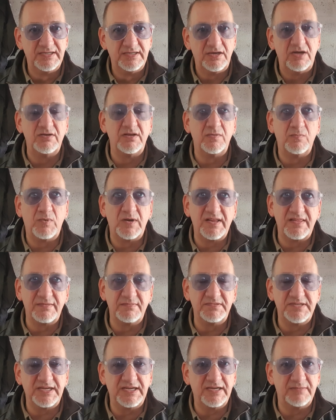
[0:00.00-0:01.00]
Oh no, one of
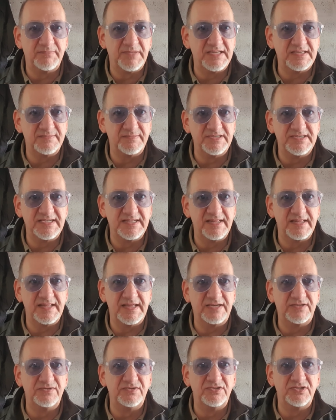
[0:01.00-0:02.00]
them did come back to me saying that
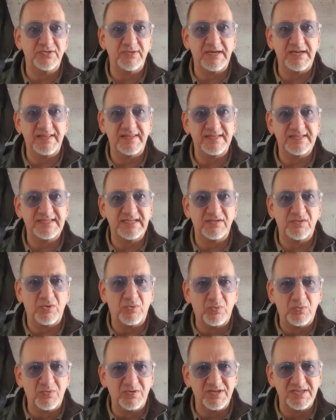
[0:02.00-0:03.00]
they couldn't do anything till
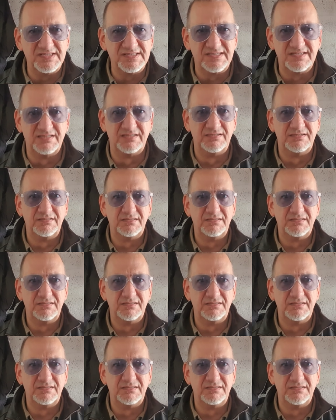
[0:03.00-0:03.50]
August.